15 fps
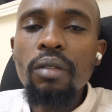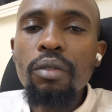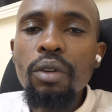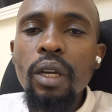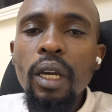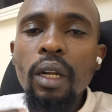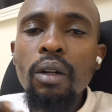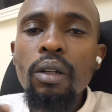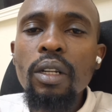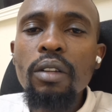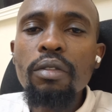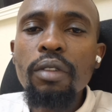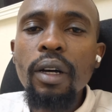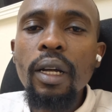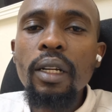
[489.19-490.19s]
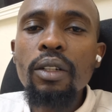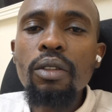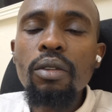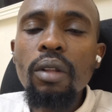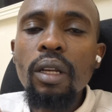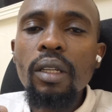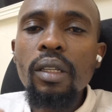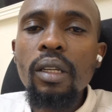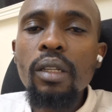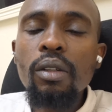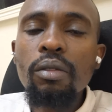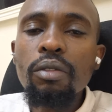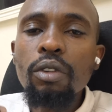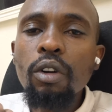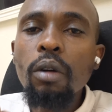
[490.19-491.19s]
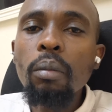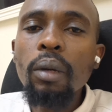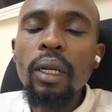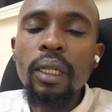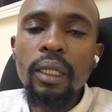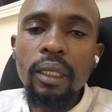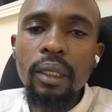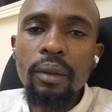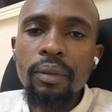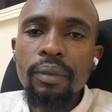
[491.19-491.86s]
You can only fund to the extent of your ability.